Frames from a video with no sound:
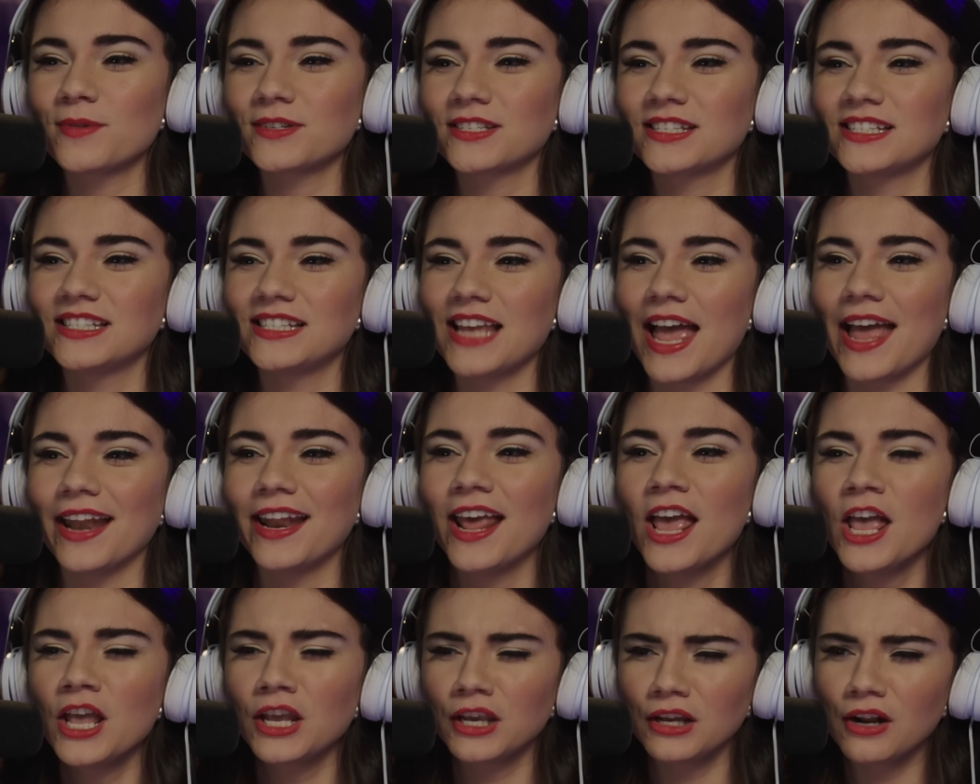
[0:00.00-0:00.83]
person
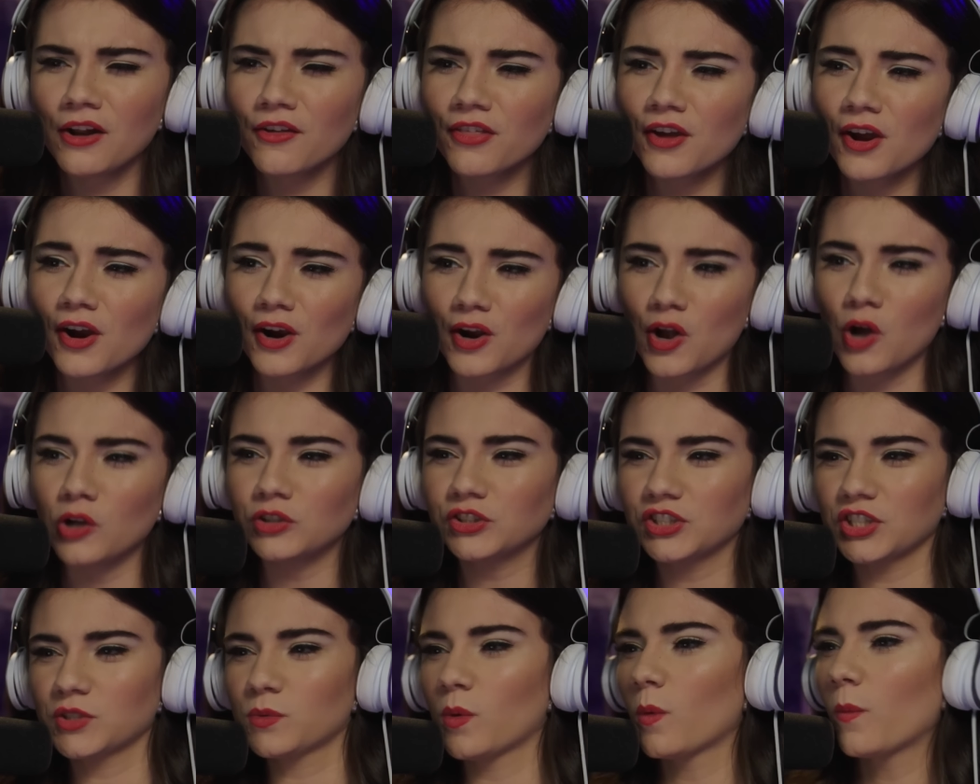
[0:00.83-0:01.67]
said, You know, there are
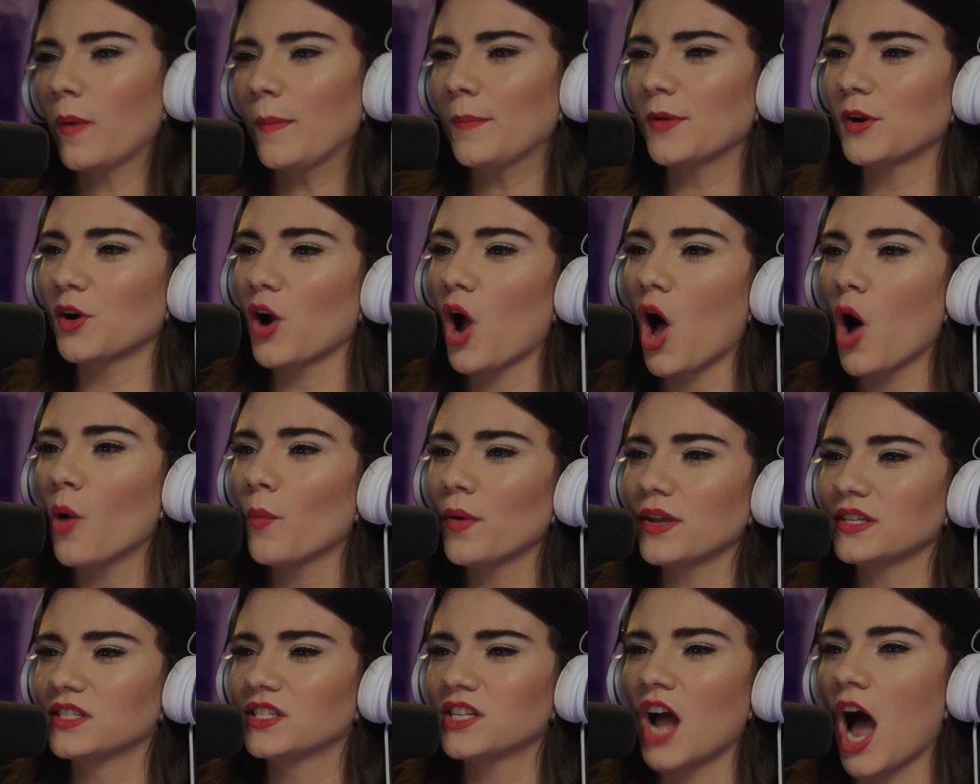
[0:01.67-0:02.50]
cultures where women are
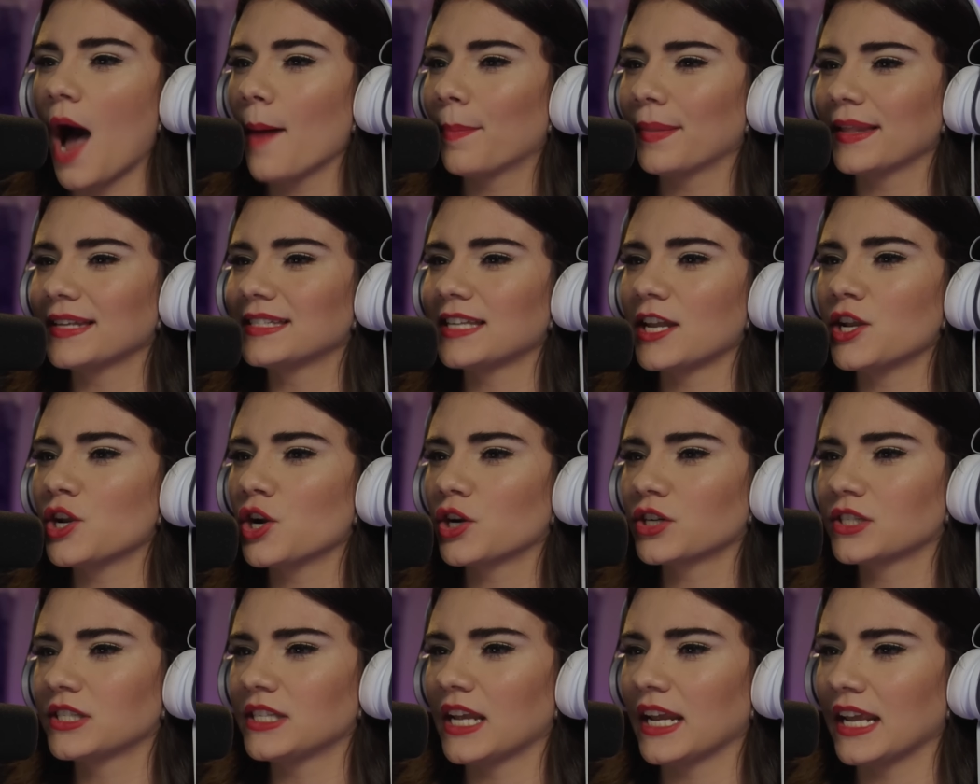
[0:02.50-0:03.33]
always topless and
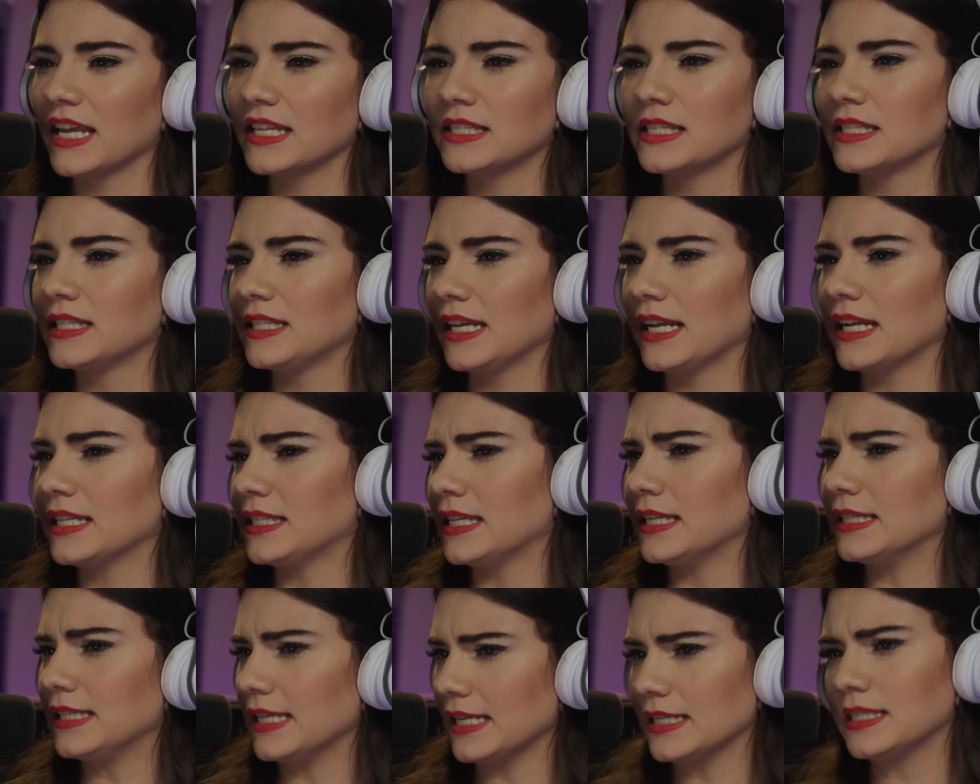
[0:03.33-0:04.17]
nursing isn't seen as
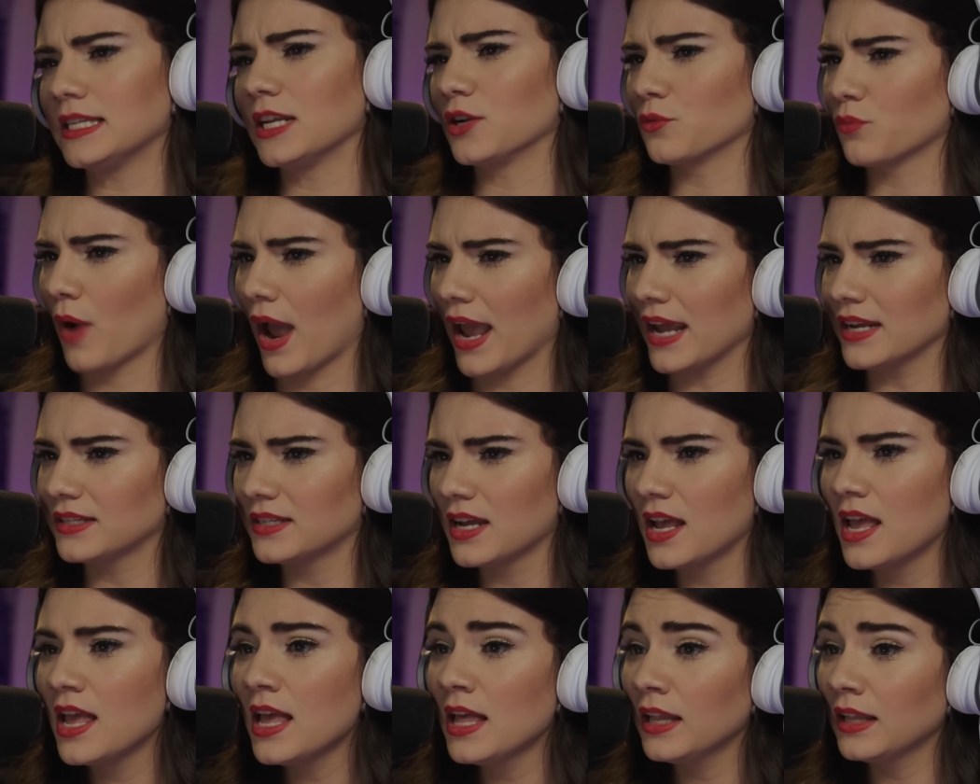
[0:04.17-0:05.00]
indecent, right?
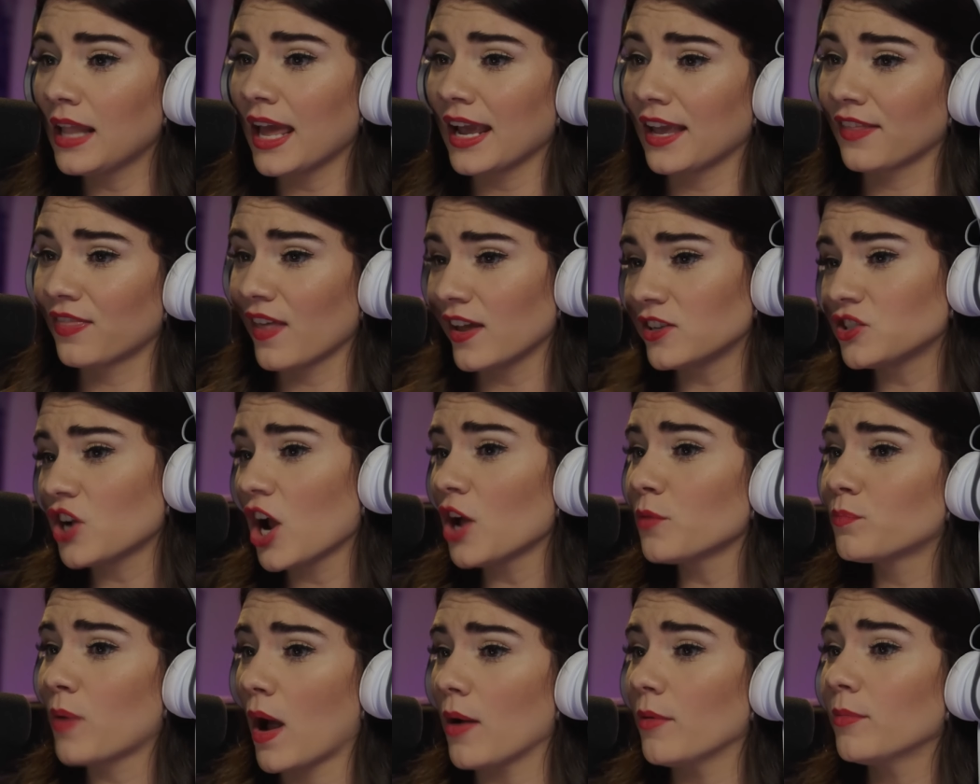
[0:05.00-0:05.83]
Like, that
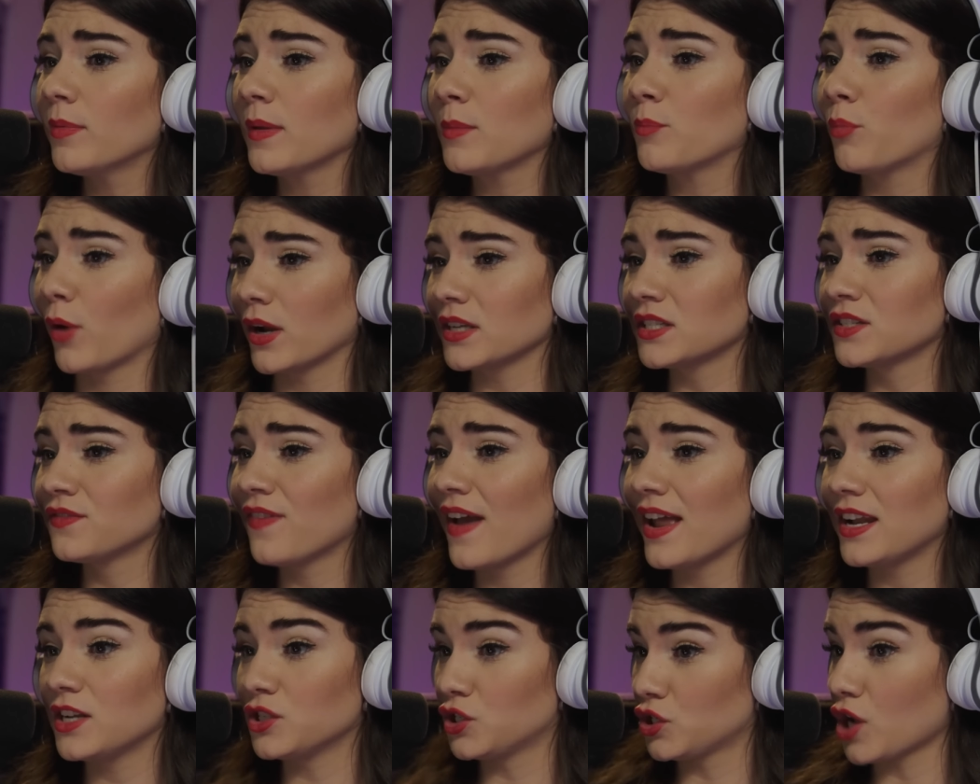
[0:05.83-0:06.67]
child probably
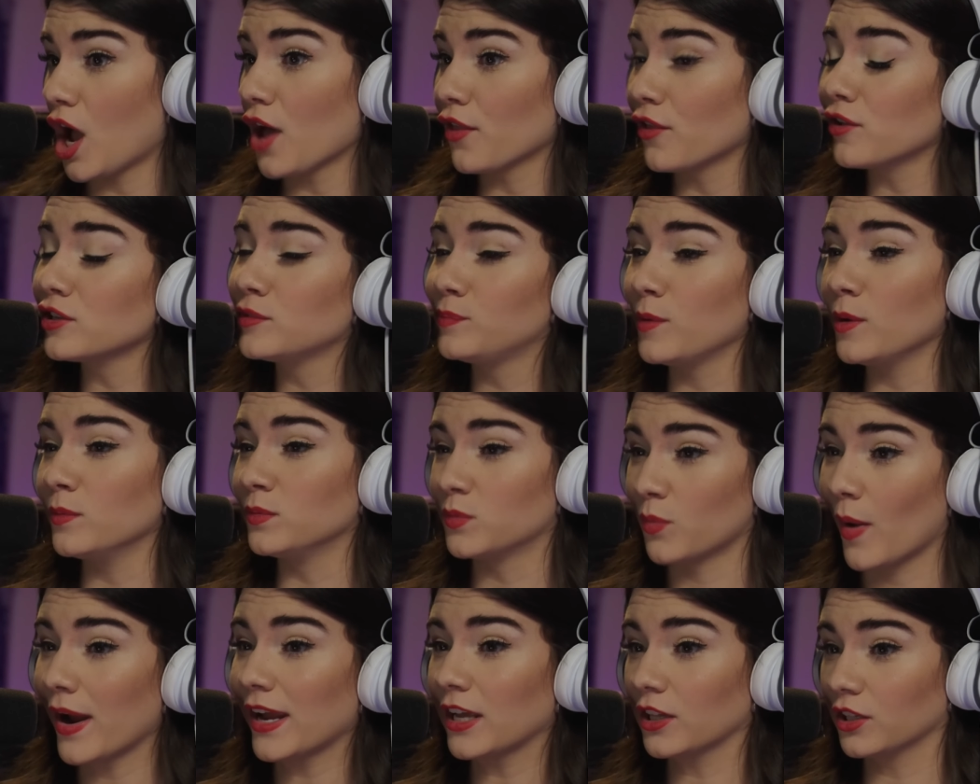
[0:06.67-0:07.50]
breastfed and saw those
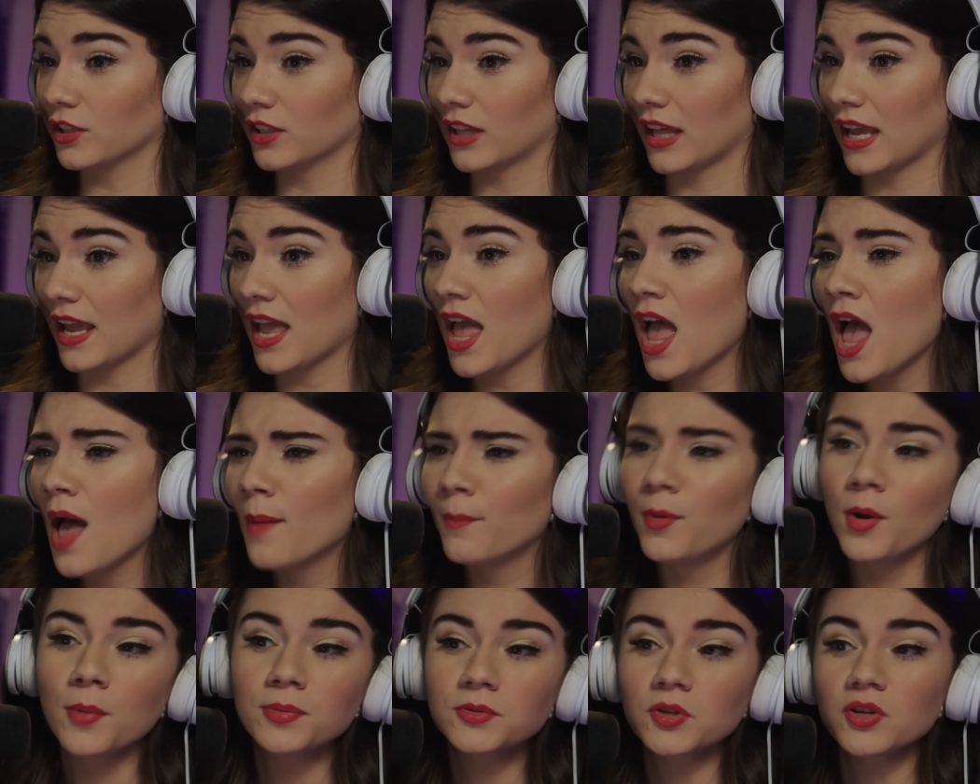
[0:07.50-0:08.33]
boobs regularly.
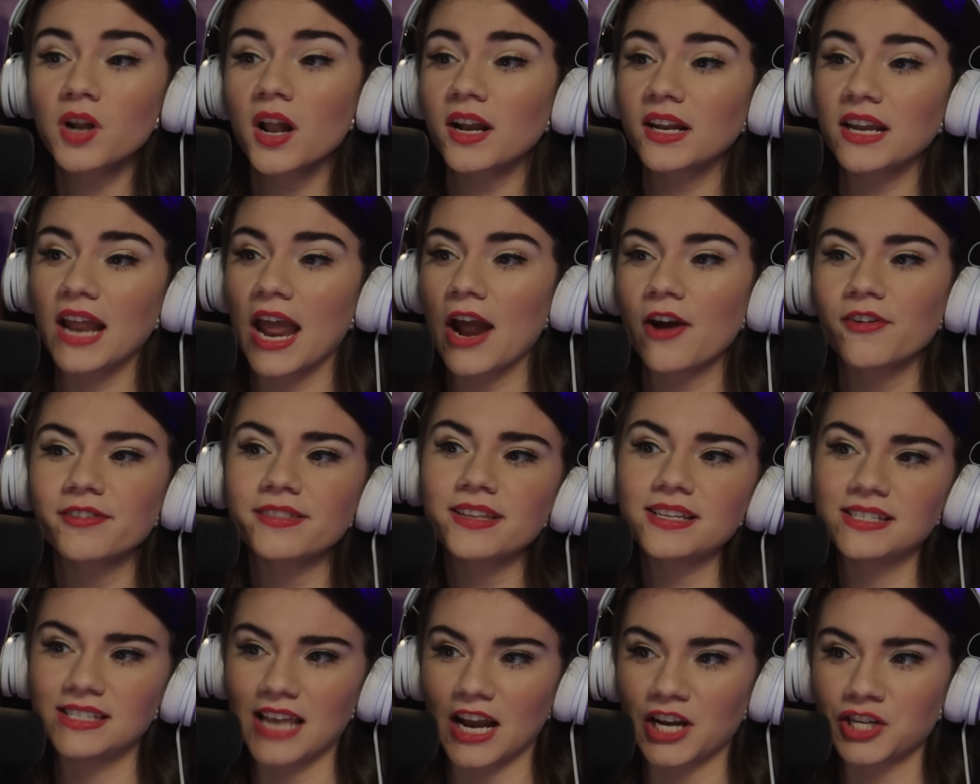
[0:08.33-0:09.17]
Boobs are not
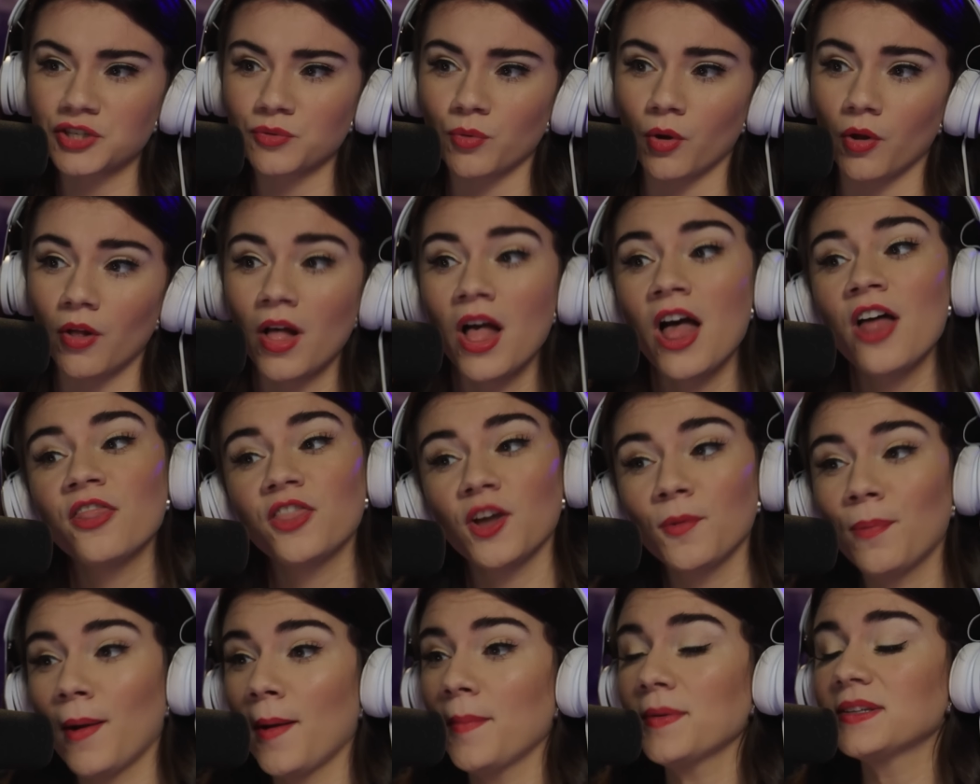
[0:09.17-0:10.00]
inherently sexual,
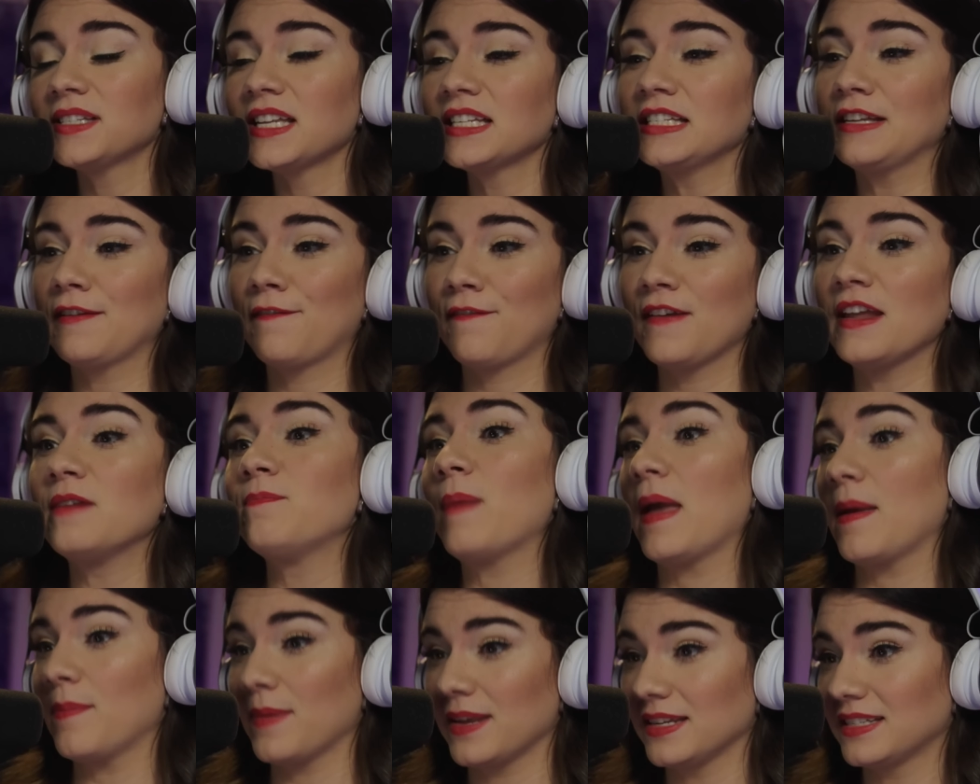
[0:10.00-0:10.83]
their purpose is to feed
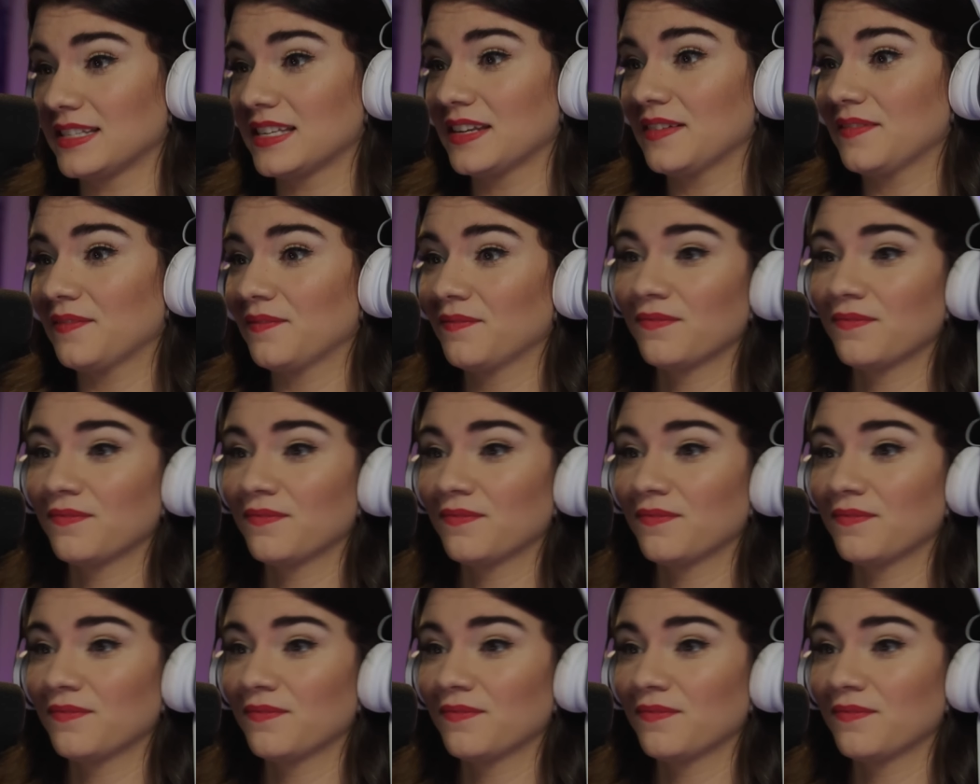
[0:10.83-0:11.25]
babies.